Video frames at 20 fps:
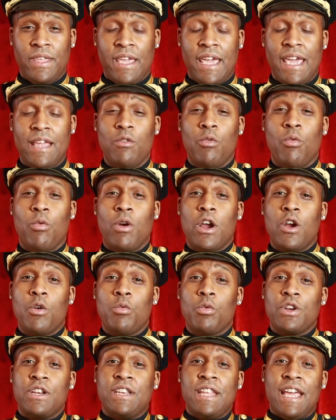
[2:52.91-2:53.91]
and where
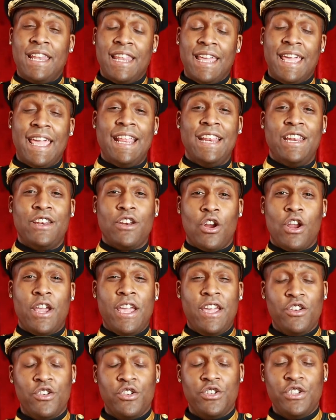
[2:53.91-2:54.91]
we're delegating our
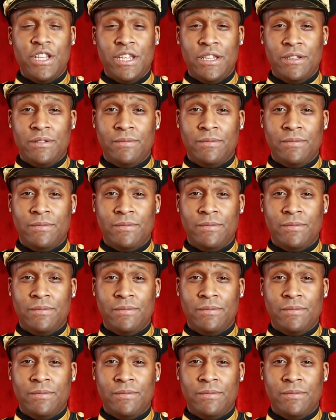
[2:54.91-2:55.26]
energy.